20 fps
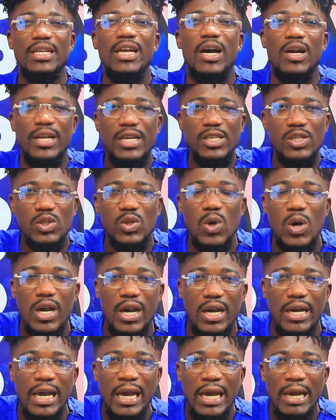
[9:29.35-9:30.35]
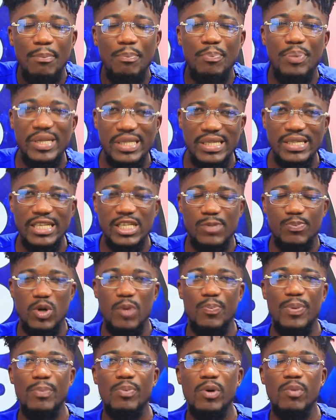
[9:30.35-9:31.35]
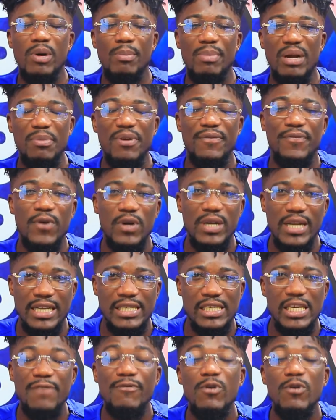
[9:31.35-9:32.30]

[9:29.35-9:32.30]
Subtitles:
Now let's talk business proper, but before that,